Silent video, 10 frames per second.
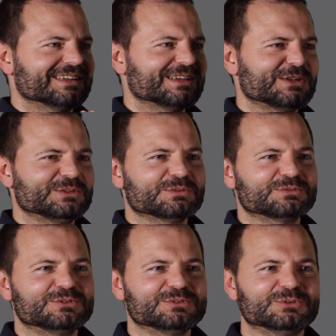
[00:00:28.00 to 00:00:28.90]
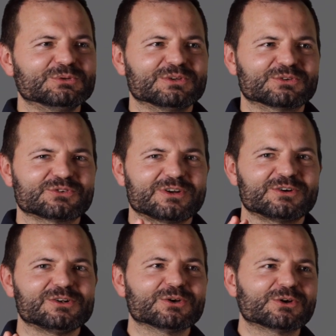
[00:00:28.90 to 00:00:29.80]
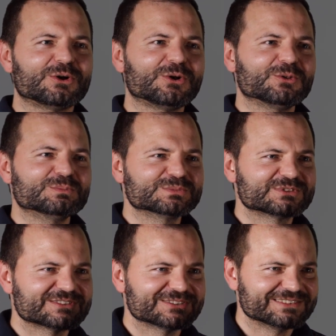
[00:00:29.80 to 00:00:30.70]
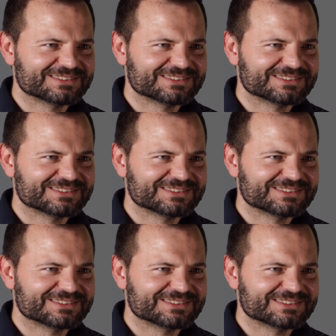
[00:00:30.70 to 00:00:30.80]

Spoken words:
kind of doing Sherlock Holmes